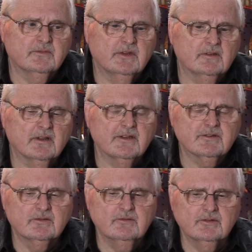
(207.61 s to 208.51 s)
the
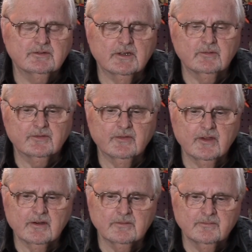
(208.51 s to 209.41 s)
last 2 years I was
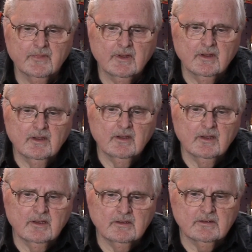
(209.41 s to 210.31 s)
there,
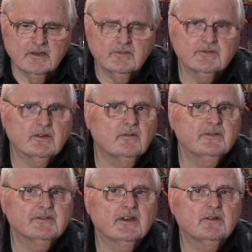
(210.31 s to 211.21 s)
and I was
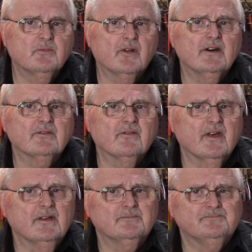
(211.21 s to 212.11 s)
always kind of proud of
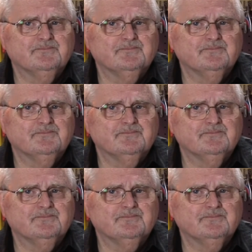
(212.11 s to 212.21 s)
that.